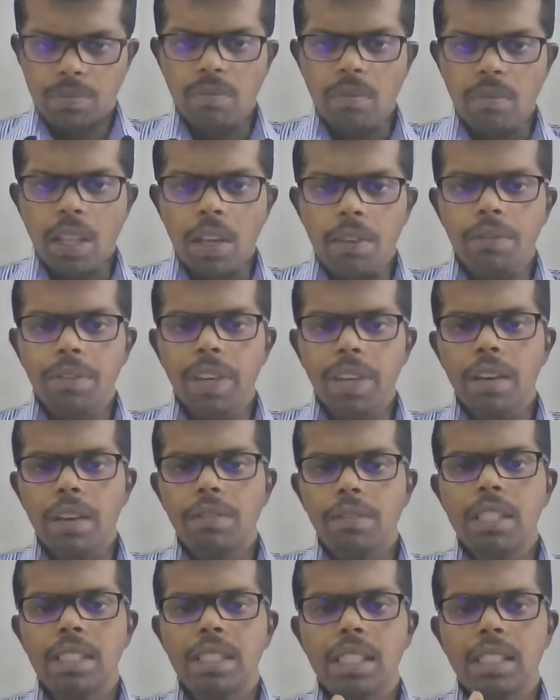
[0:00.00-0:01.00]
we have
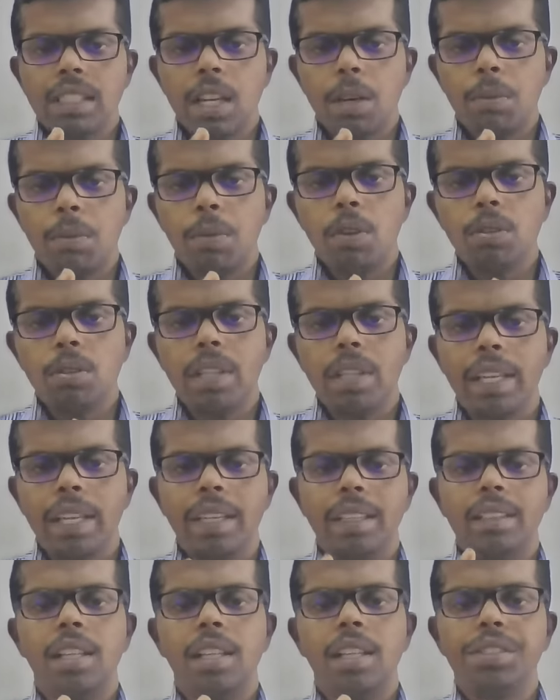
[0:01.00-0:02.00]
discussed about the
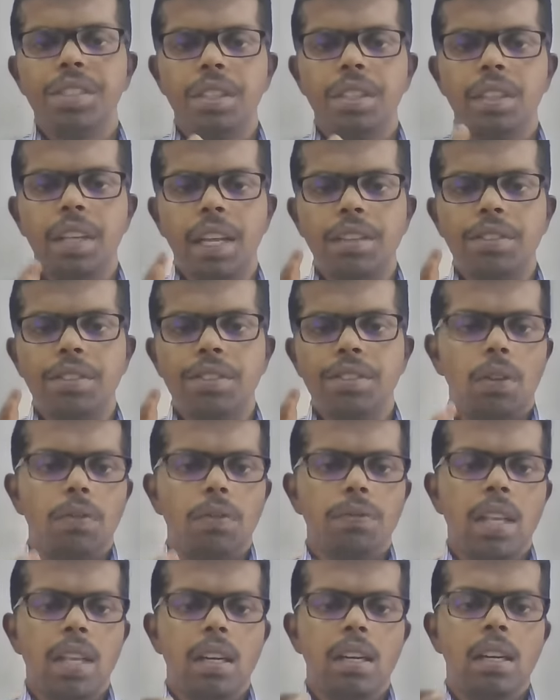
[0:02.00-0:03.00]
intelligent nature of
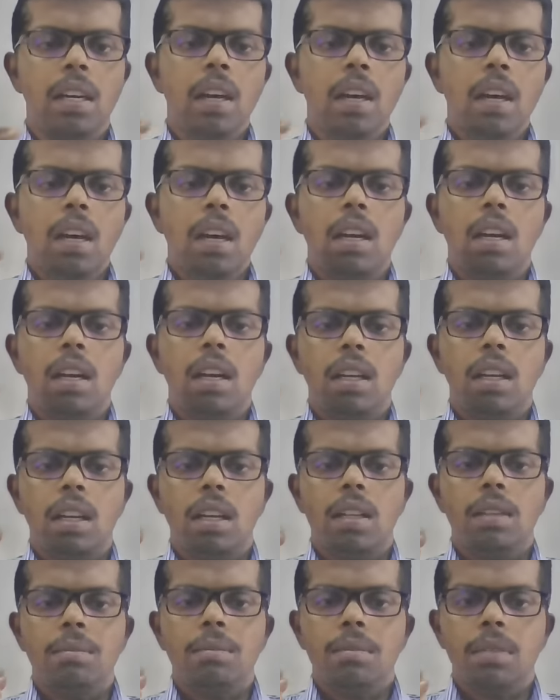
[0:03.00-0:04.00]
the
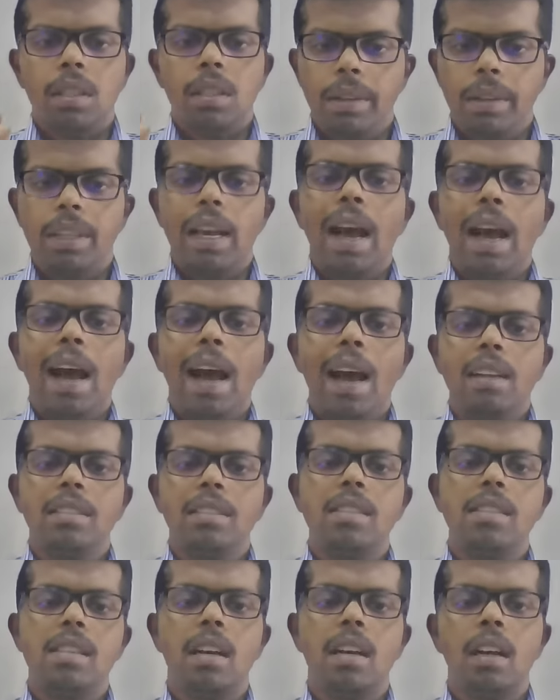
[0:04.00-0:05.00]

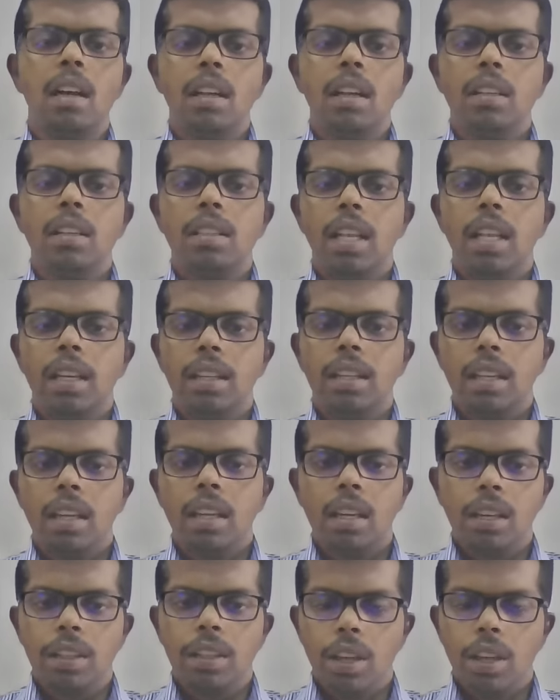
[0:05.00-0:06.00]
ants, then
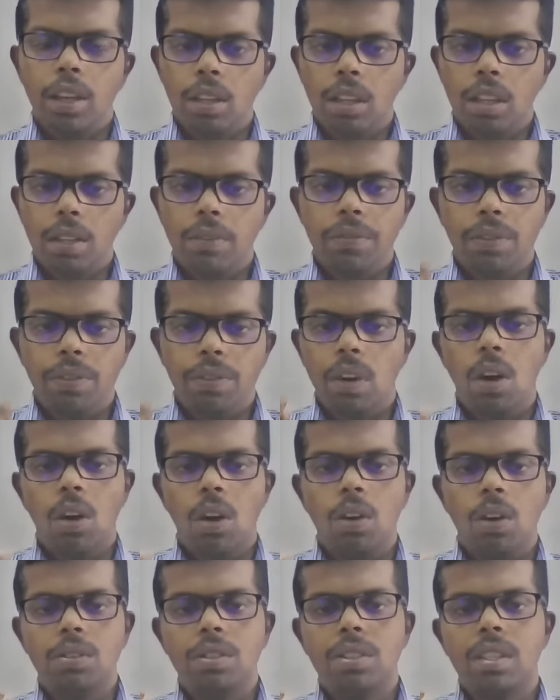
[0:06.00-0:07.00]
your
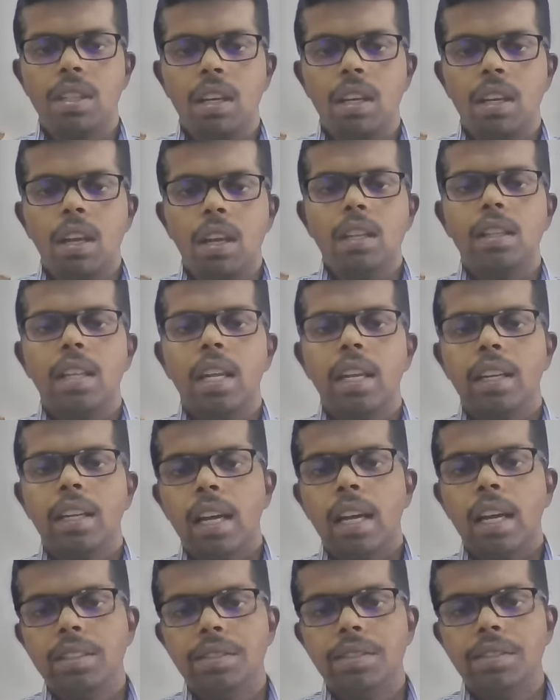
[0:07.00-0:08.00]
frogs, then
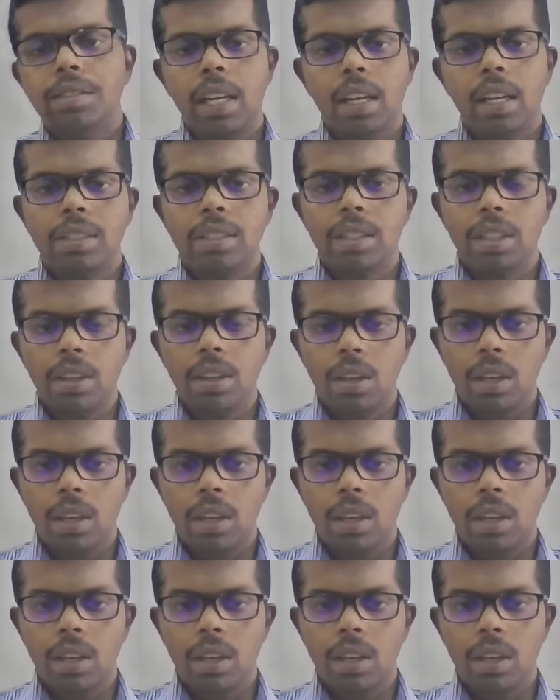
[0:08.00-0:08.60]
as well as your